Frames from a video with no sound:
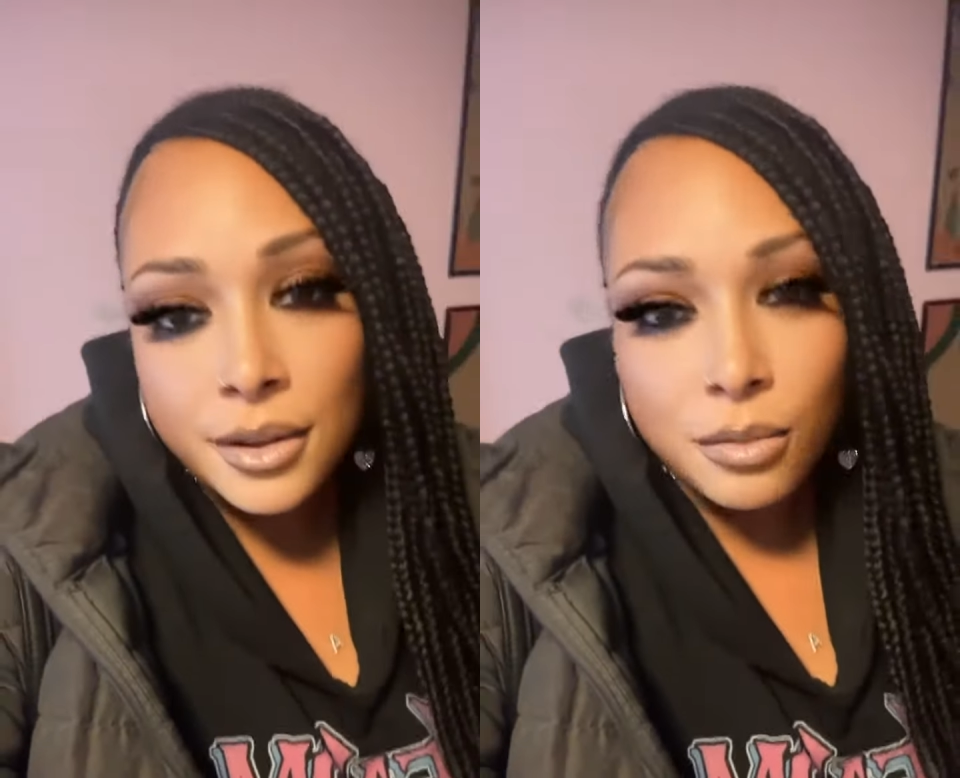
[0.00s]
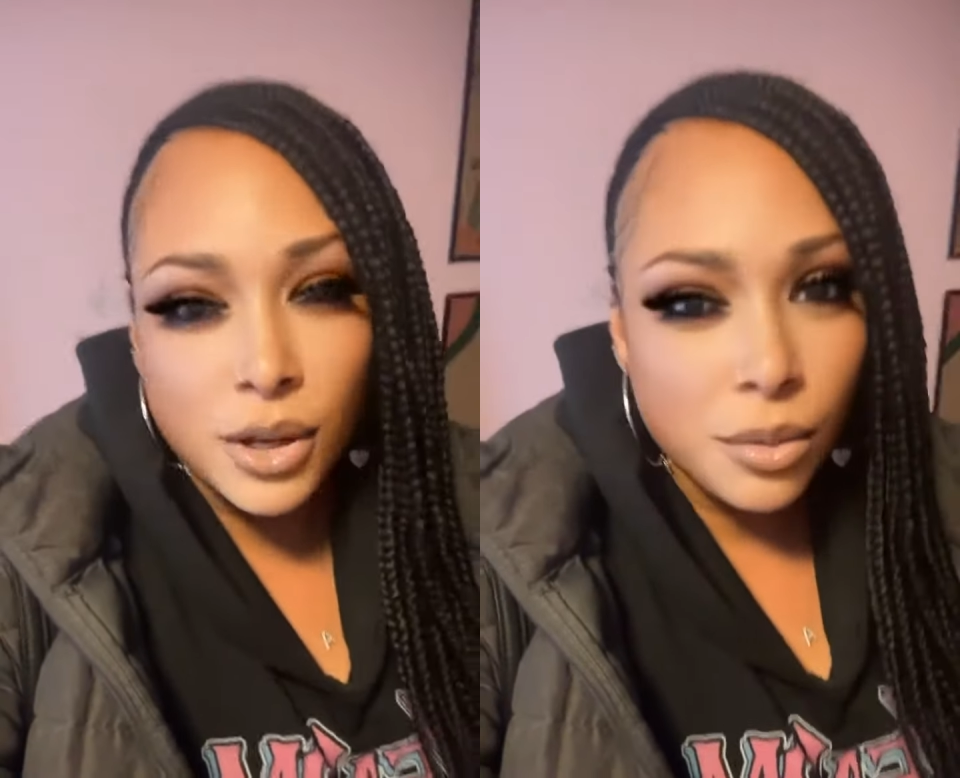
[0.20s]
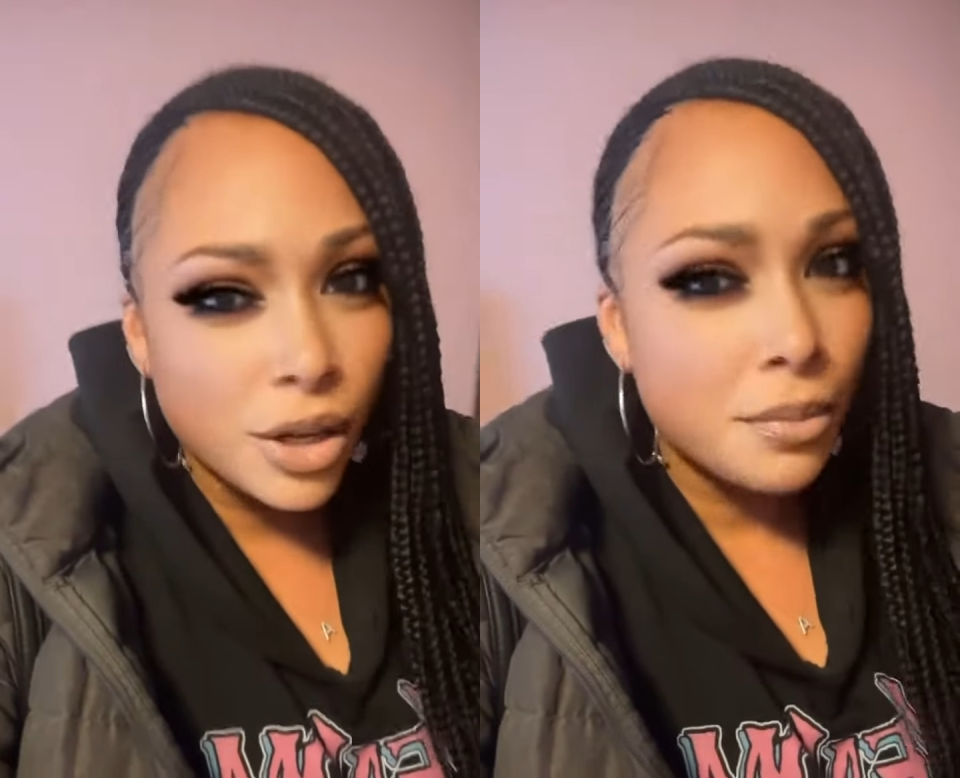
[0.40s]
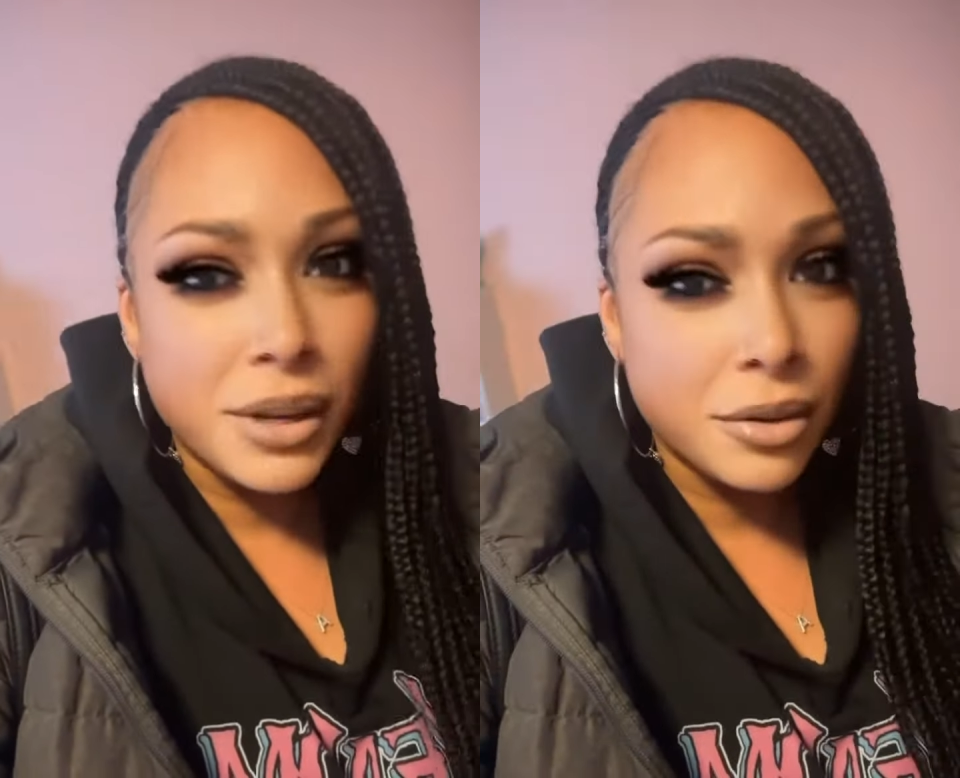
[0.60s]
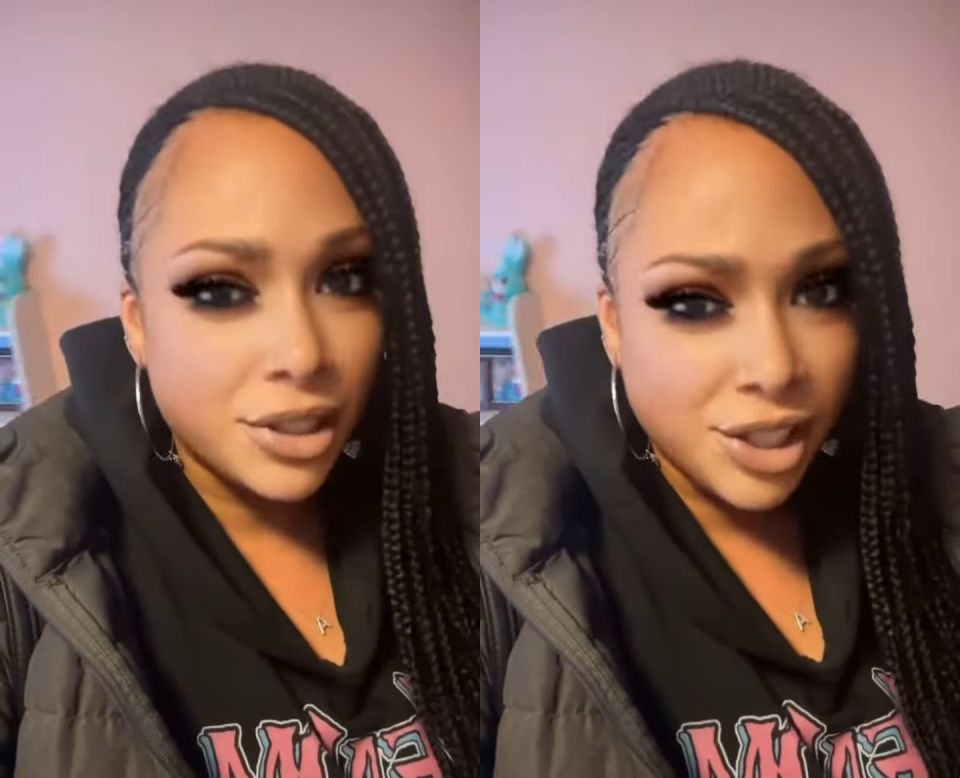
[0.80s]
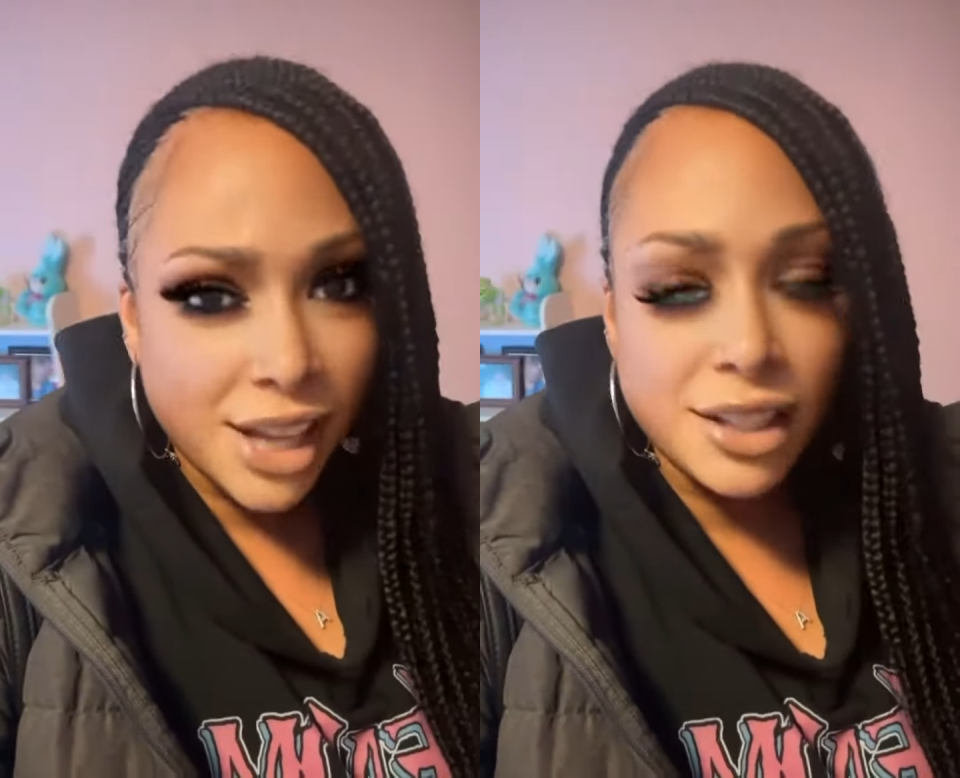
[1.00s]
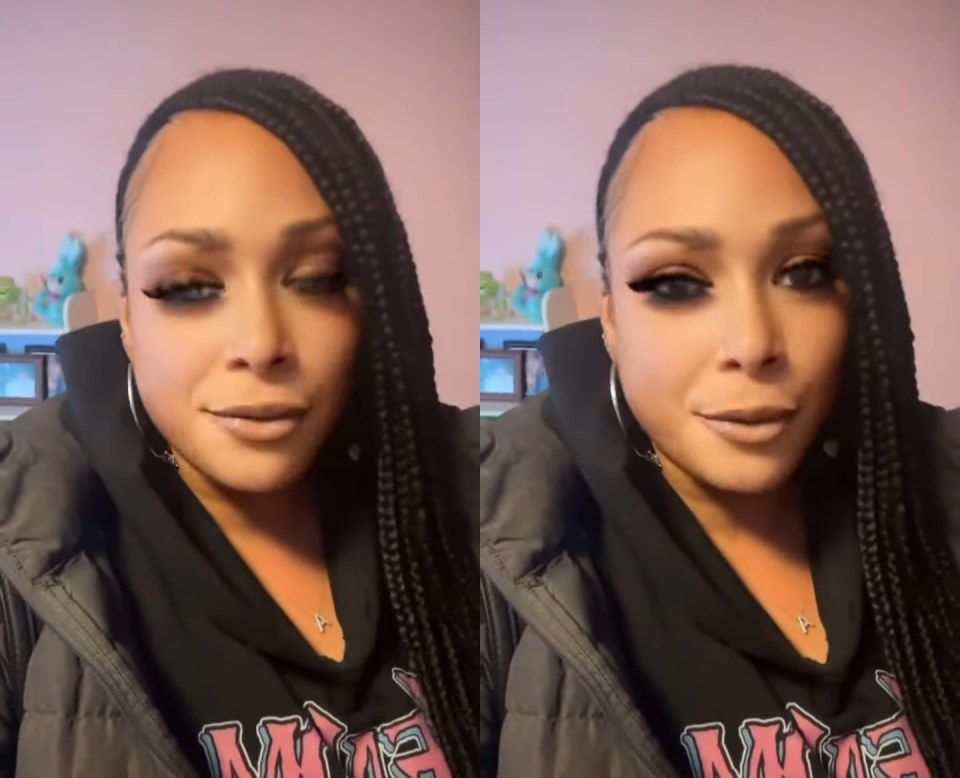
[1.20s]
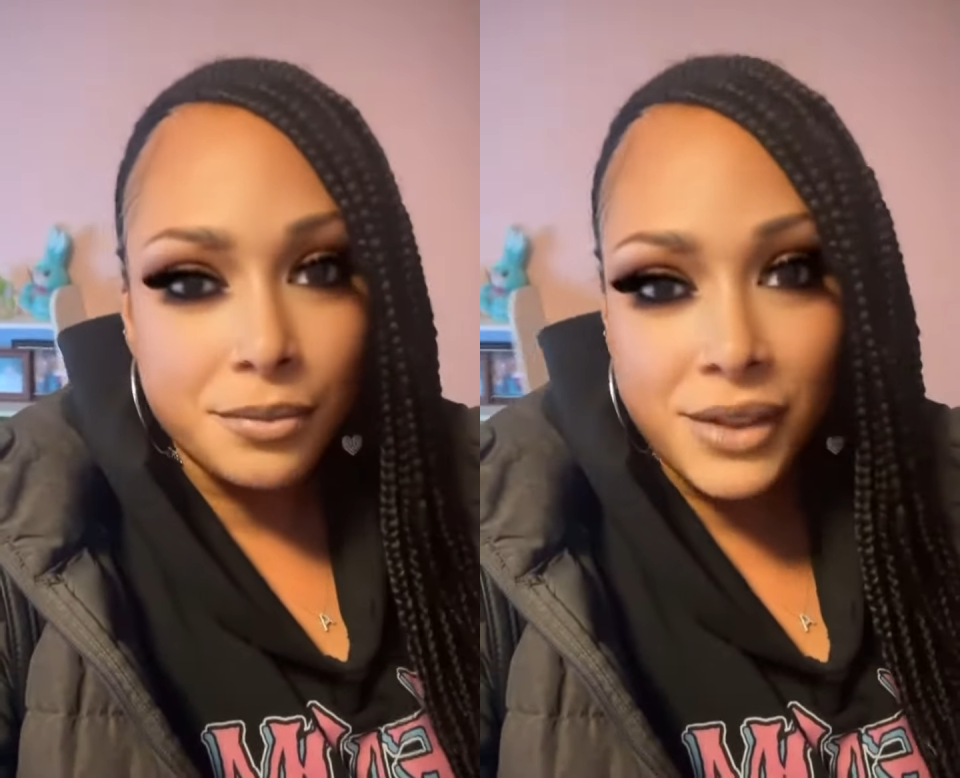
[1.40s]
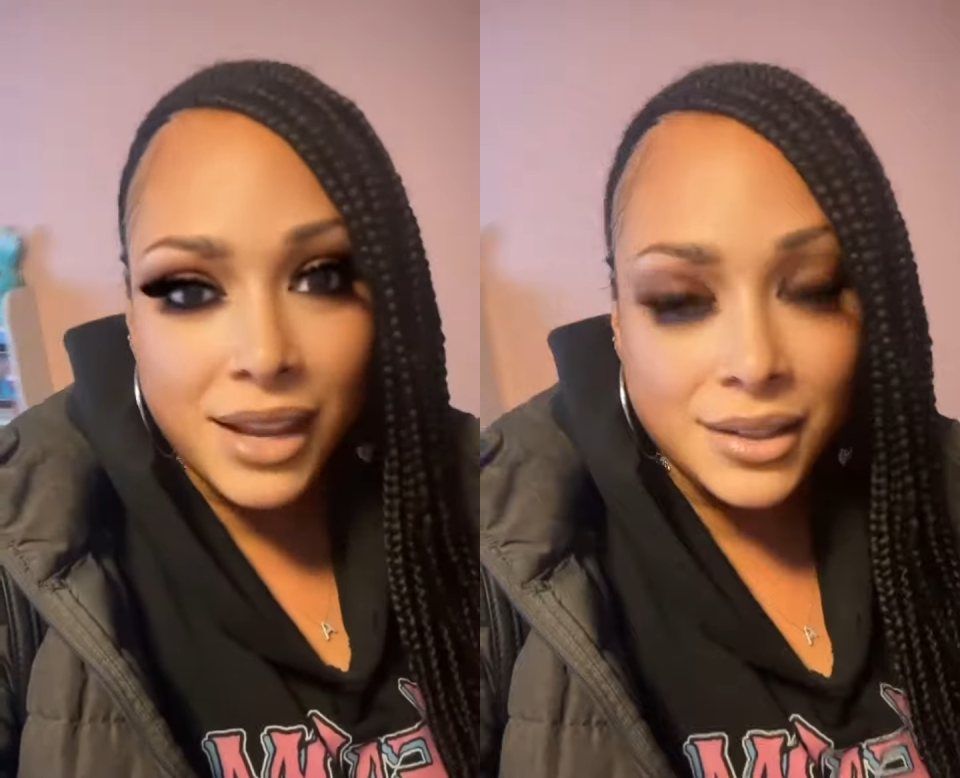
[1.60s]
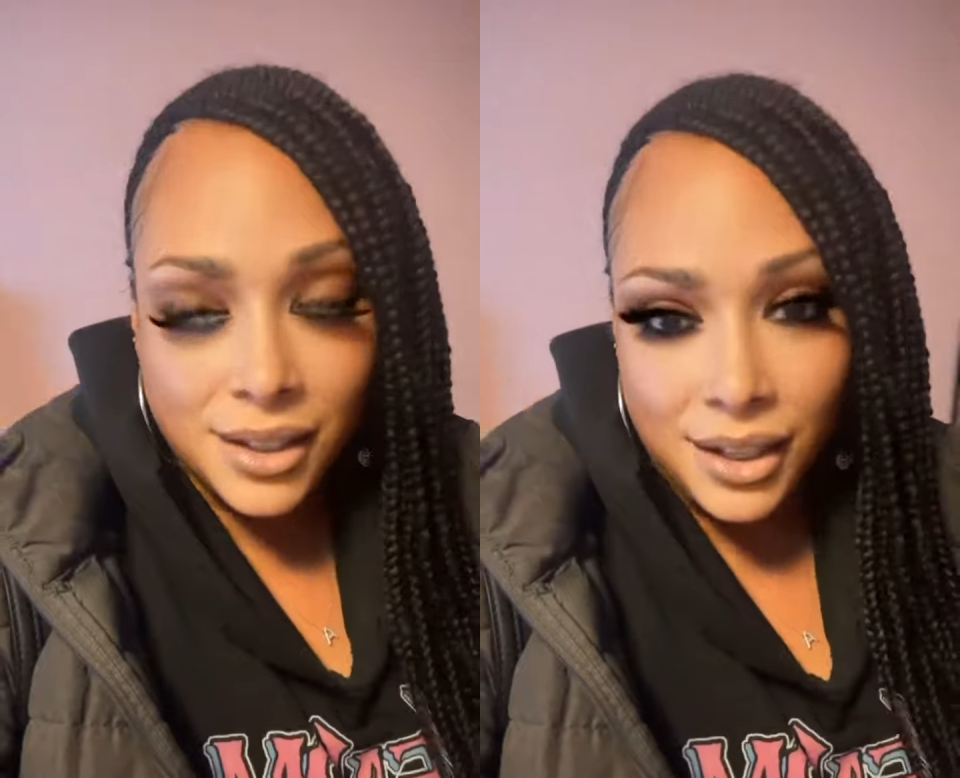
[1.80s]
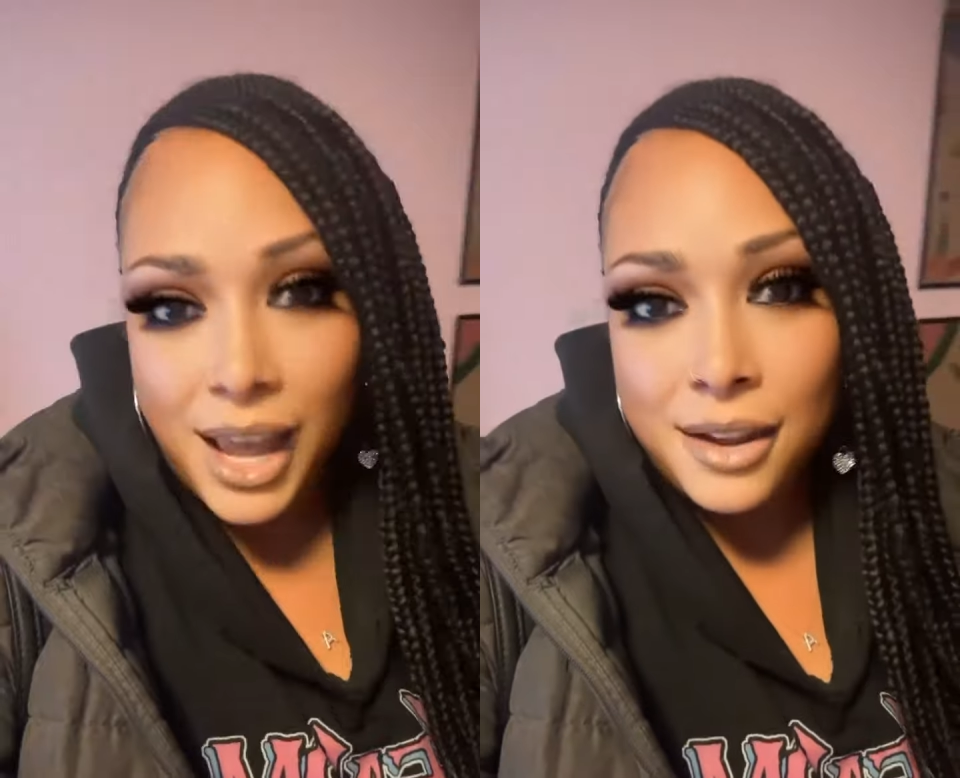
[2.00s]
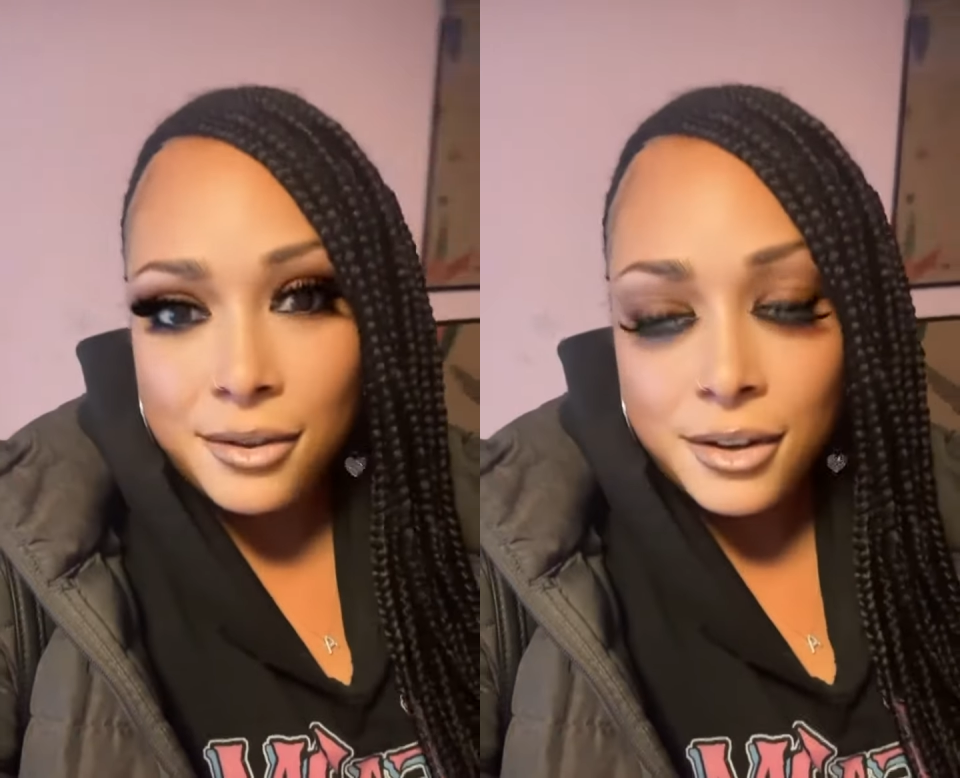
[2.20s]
we will be rejected from things in life,